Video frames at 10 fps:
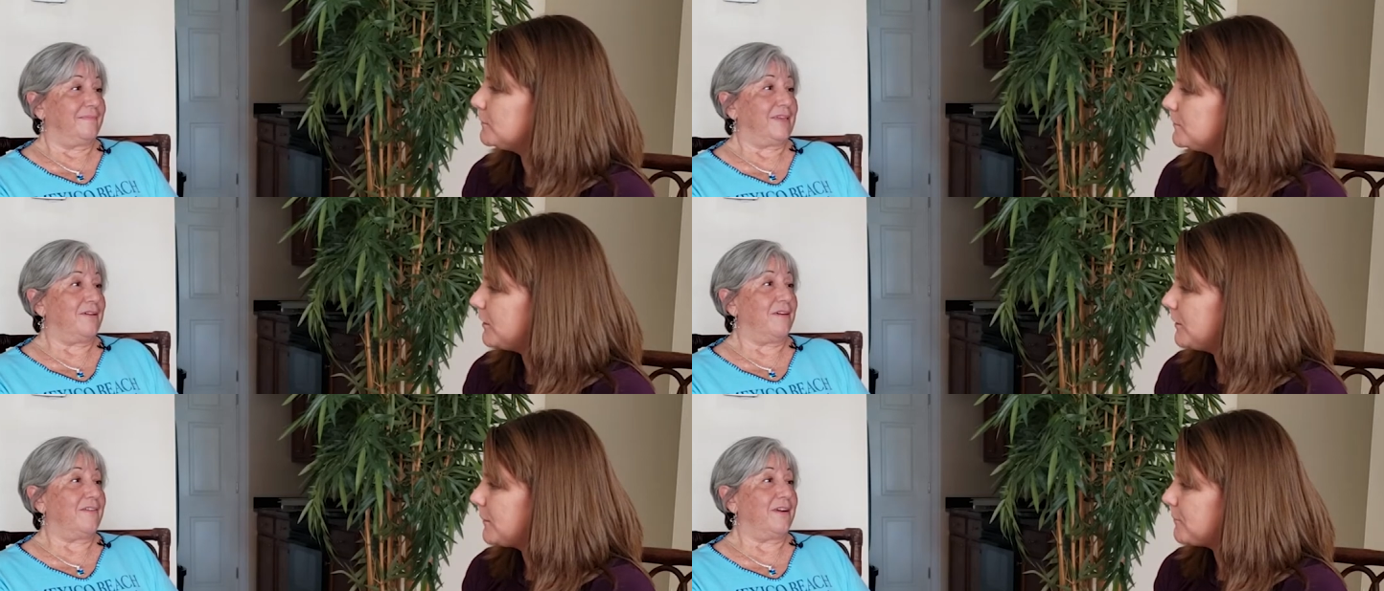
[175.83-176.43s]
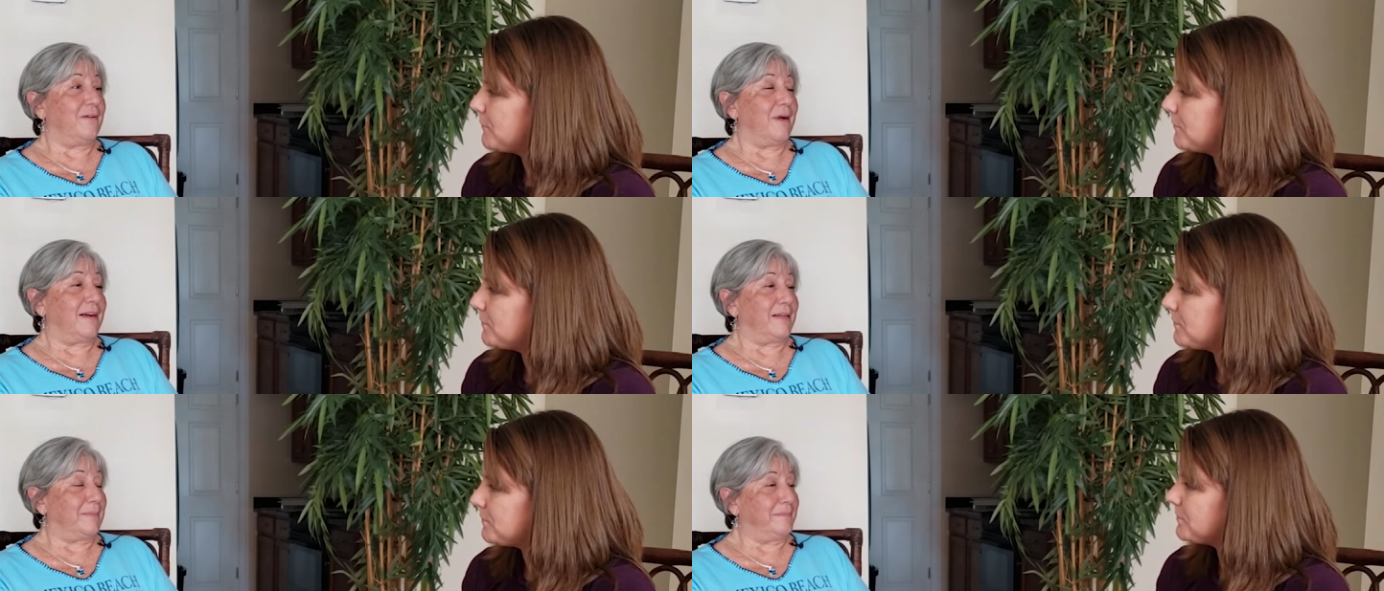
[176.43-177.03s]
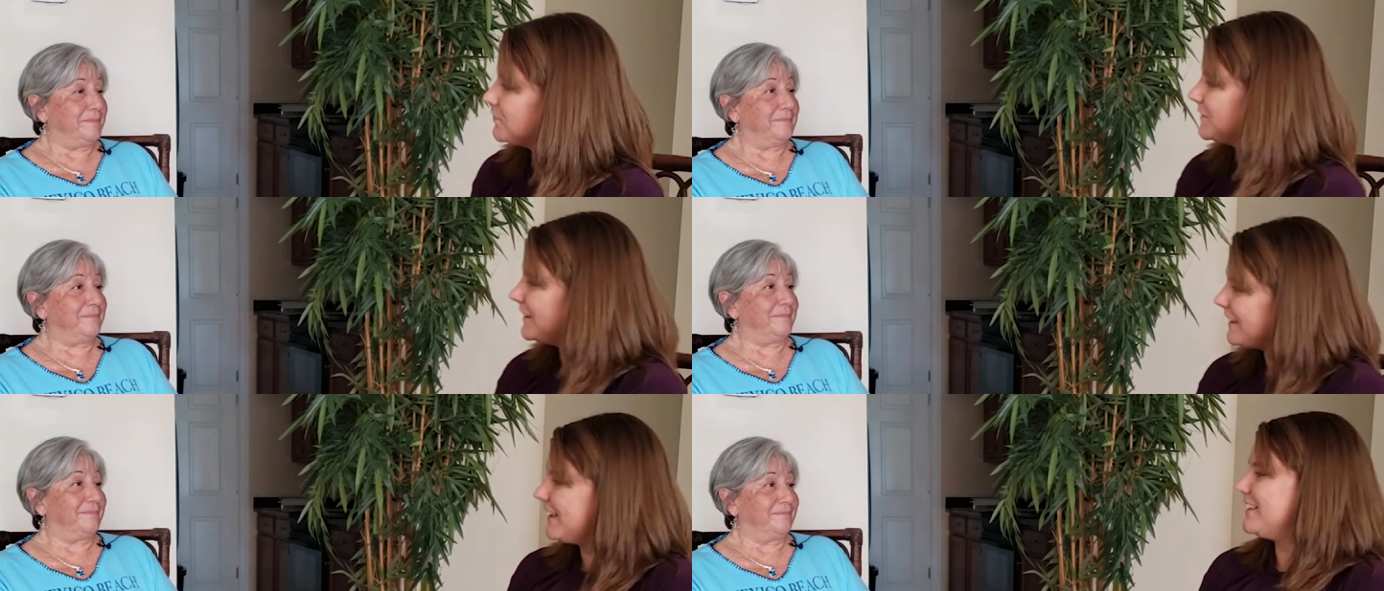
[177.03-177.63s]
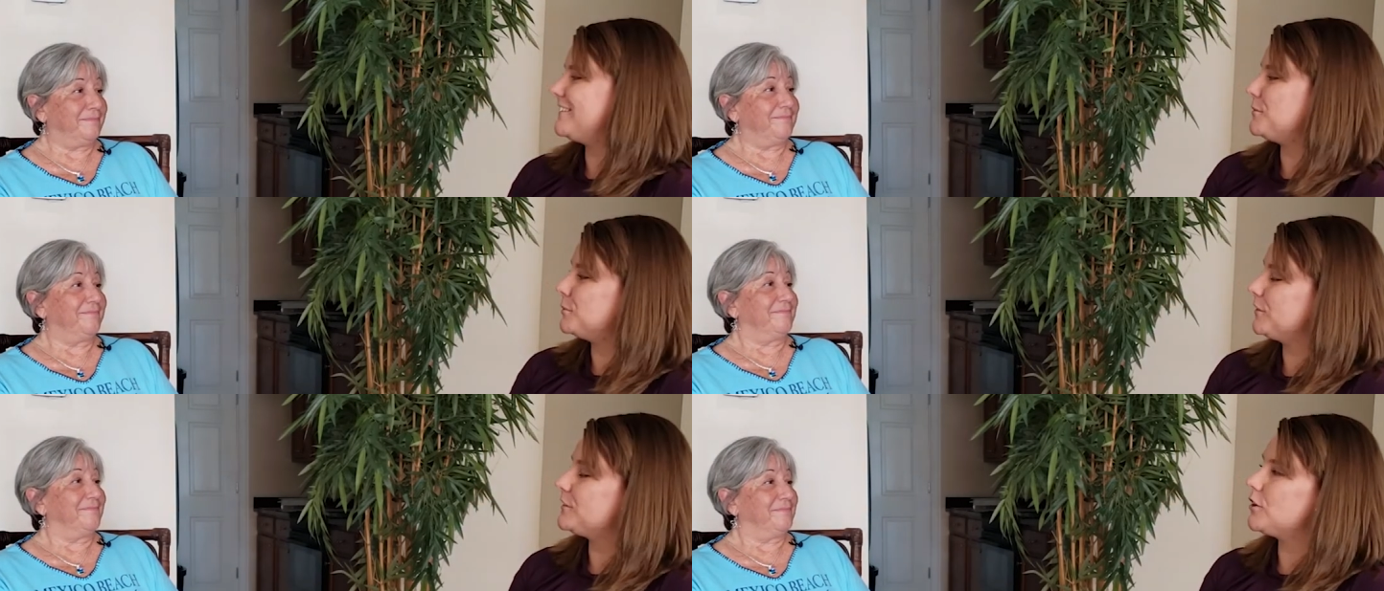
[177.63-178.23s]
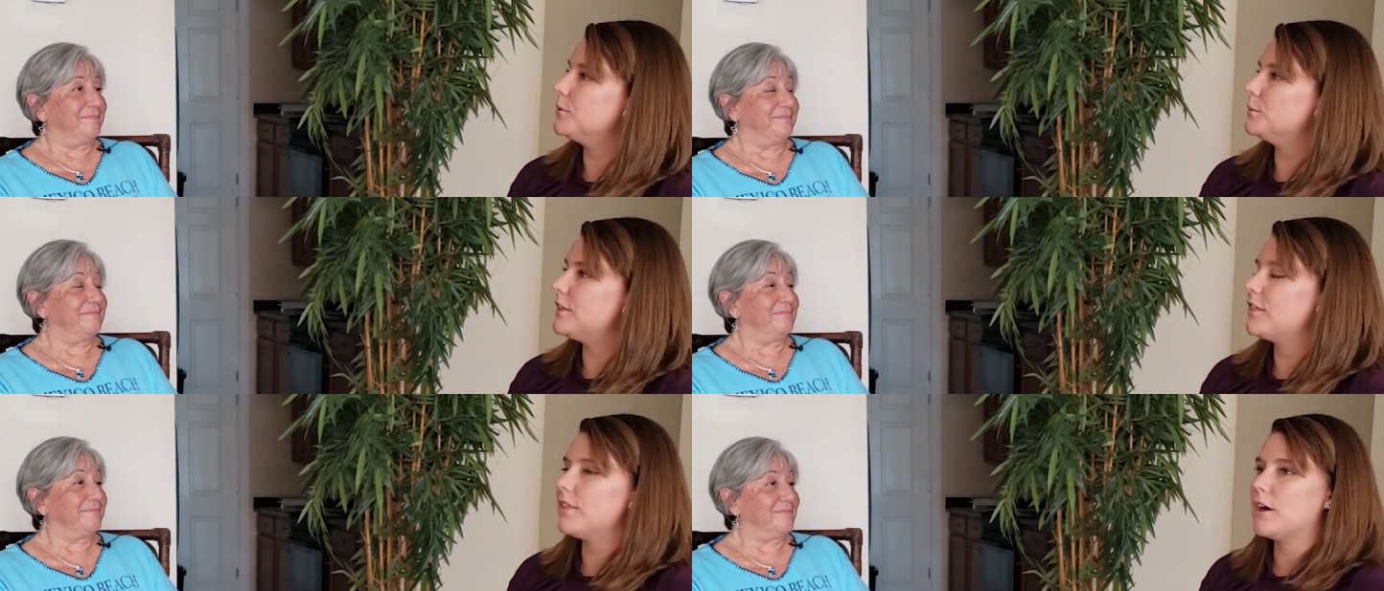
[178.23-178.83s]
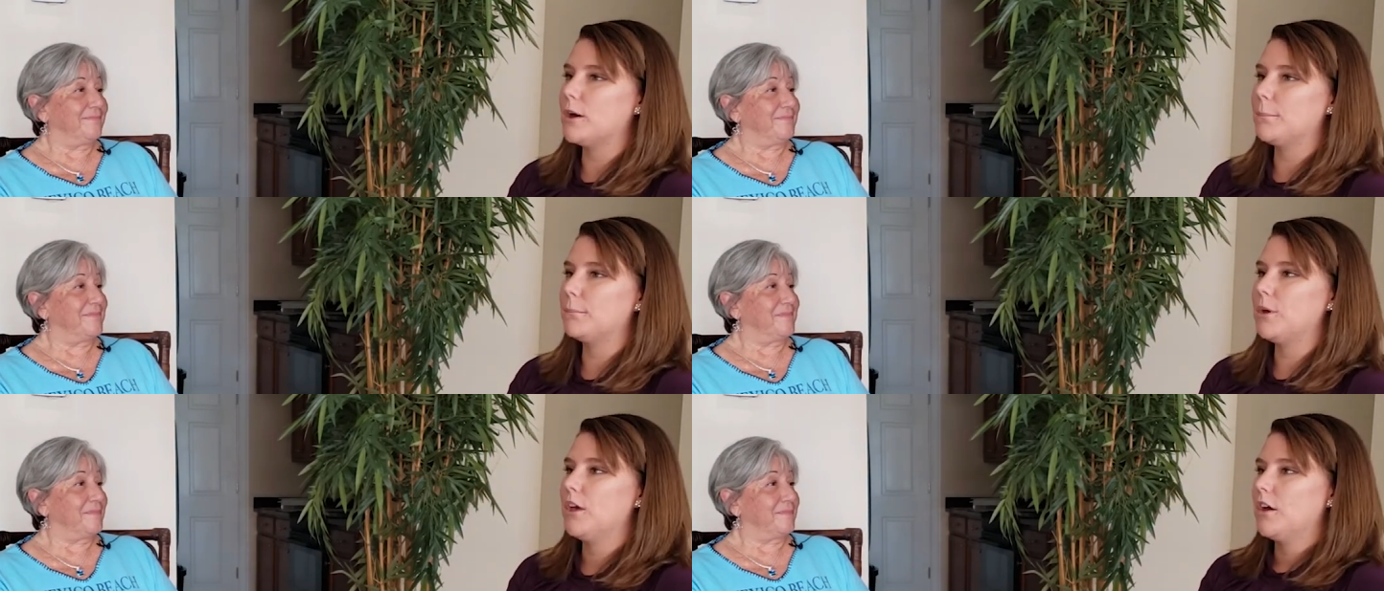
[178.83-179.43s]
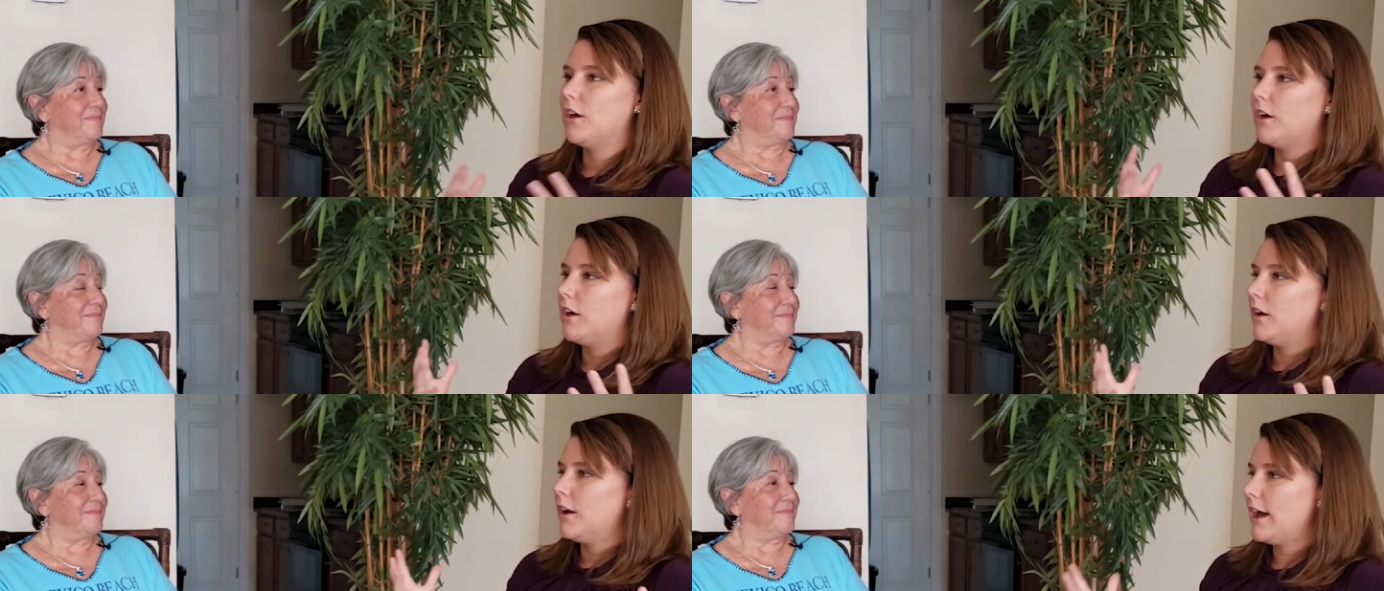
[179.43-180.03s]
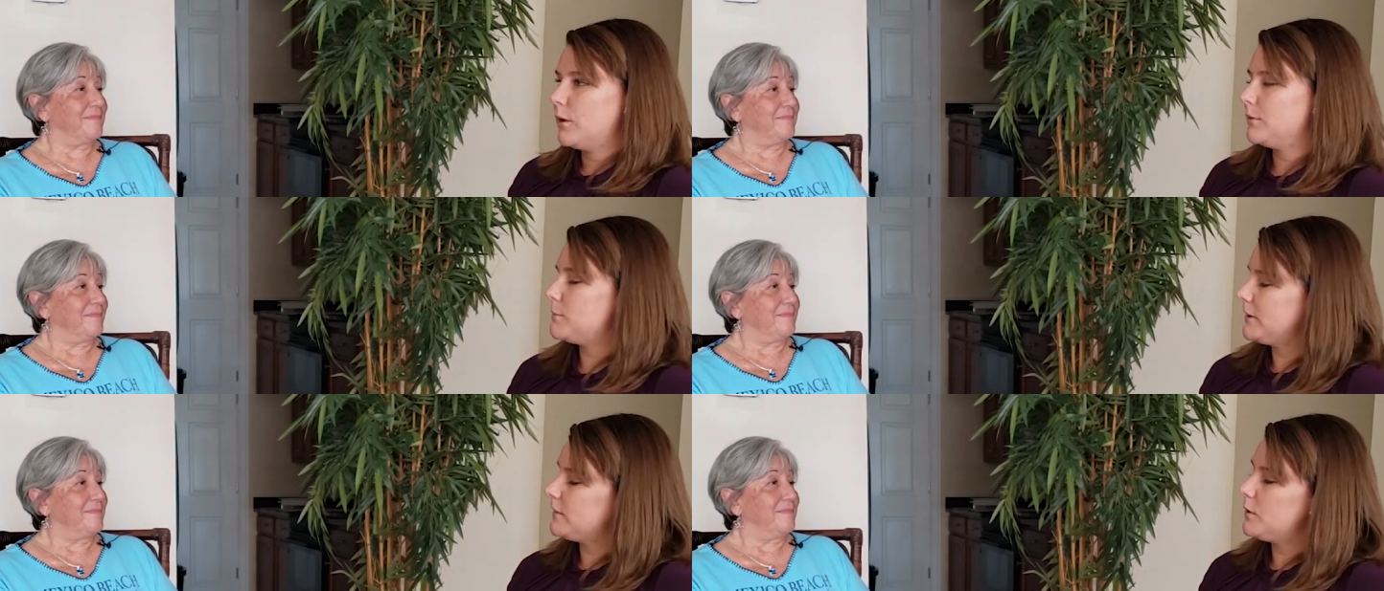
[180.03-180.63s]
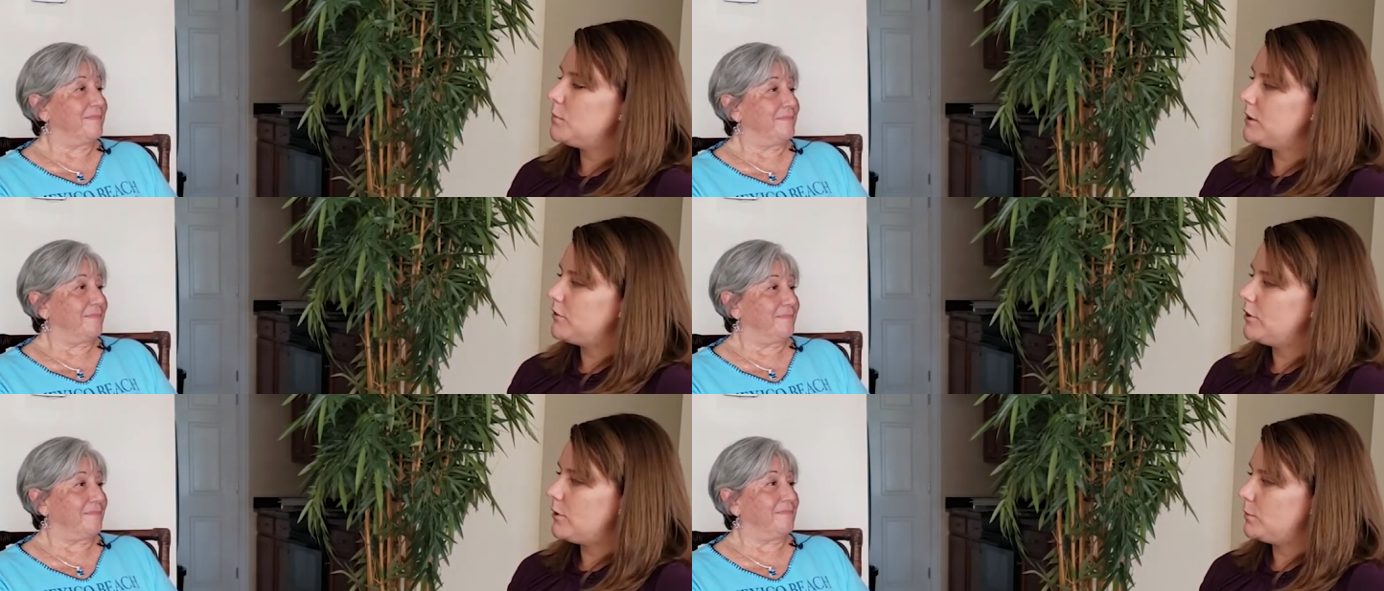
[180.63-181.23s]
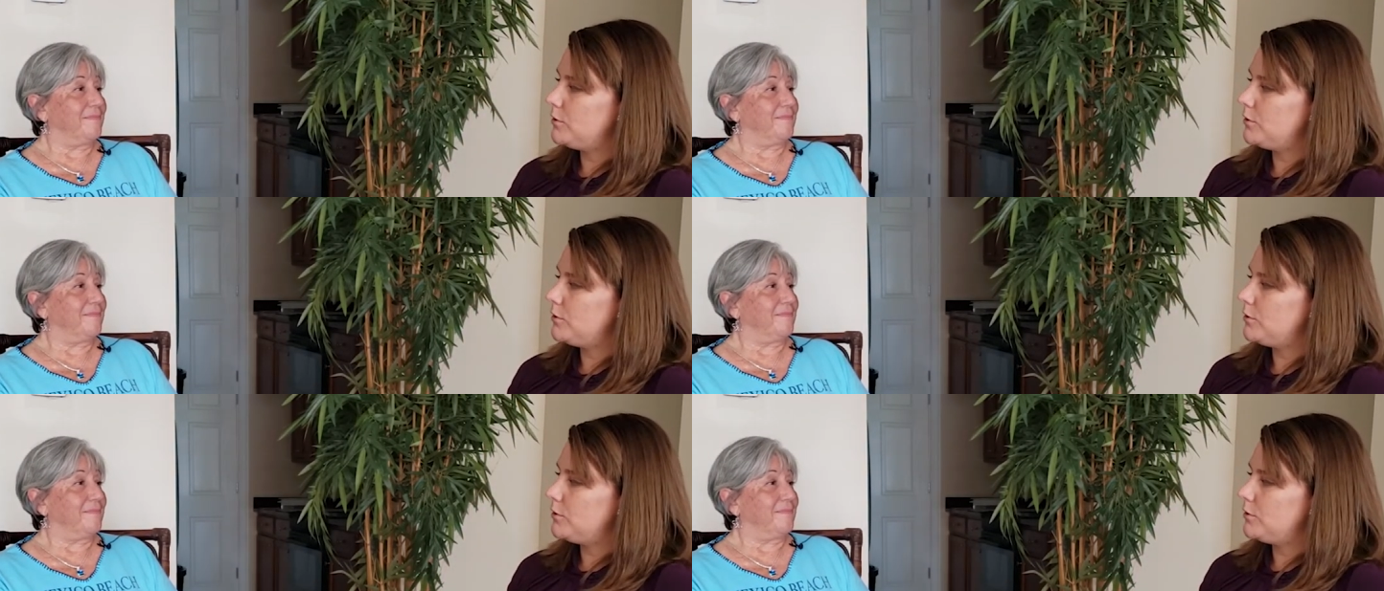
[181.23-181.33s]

Speaker 1: You
Speaker 2: are very welcome.
Speaker 1: So, we'll start with um, how was Mexico Beach home